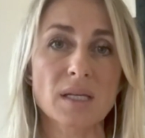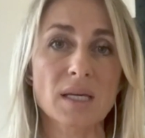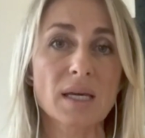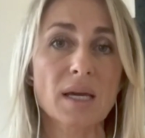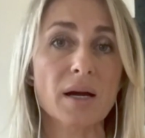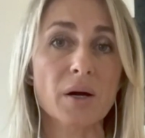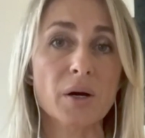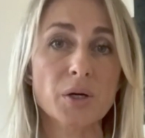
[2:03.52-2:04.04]

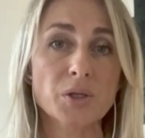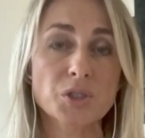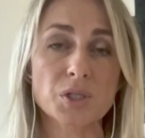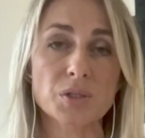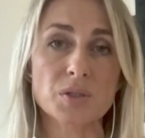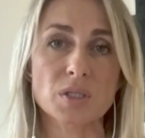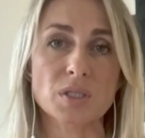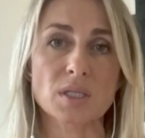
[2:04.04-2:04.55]
the
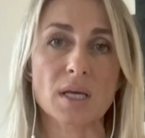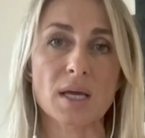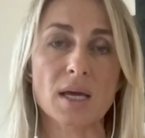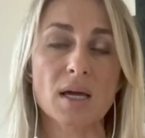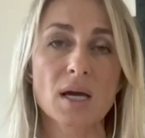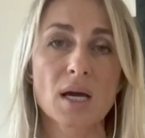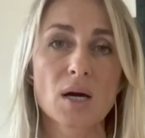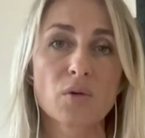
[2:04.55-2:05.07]

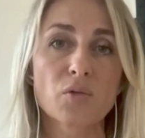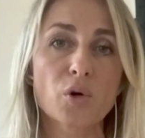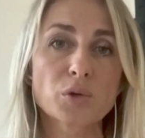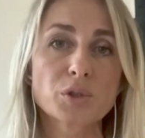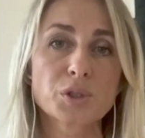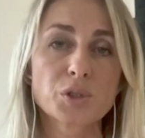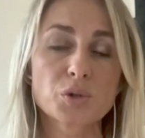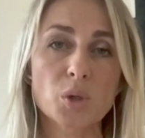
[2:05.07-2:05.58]
urgency for
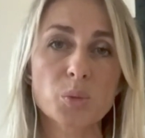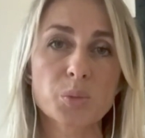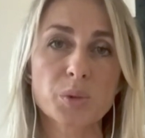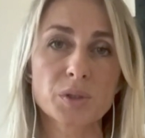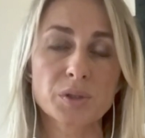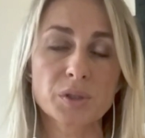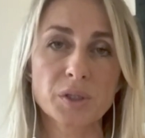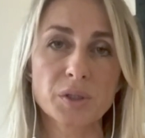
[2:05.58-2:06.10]
the
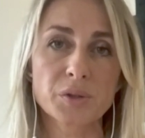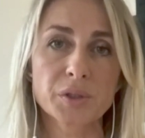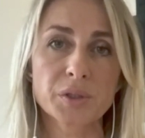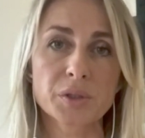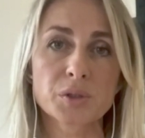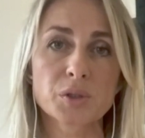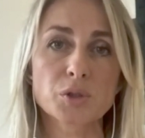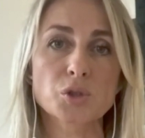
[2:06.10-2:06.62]
European
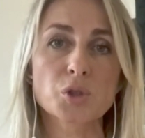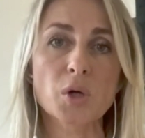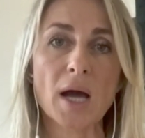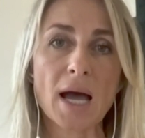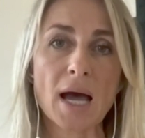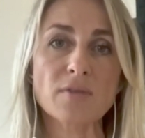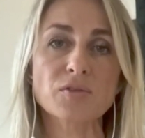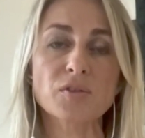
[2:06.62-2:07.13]
Union to
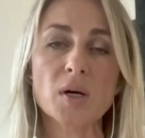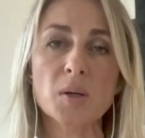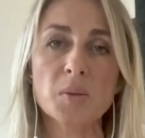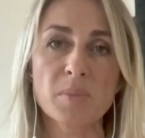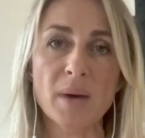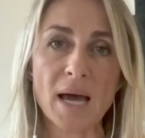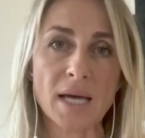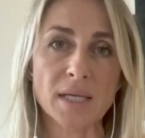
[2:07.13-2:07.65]
have a
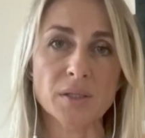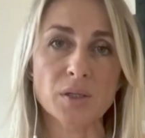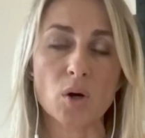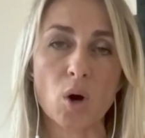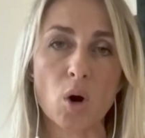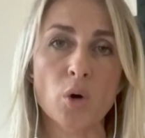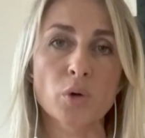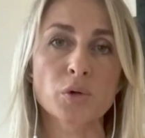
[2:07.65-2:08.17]
ban
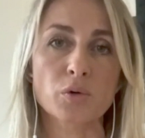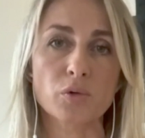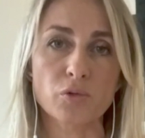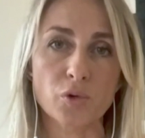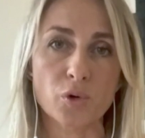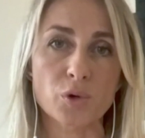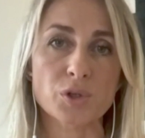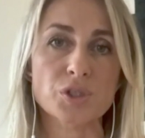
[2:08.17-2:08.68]
on
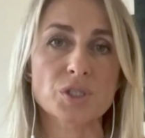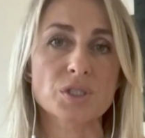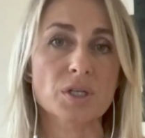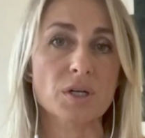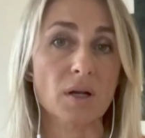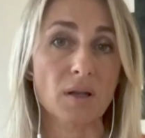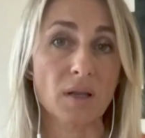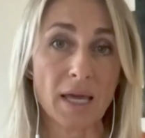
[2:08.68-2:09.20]
forced
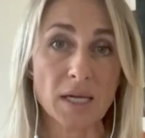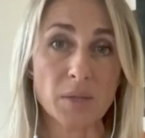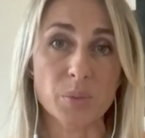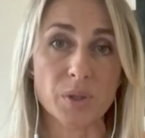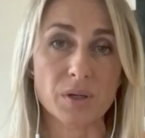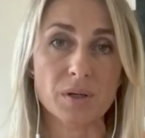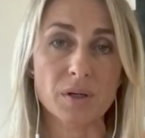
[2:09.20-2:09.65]
labor.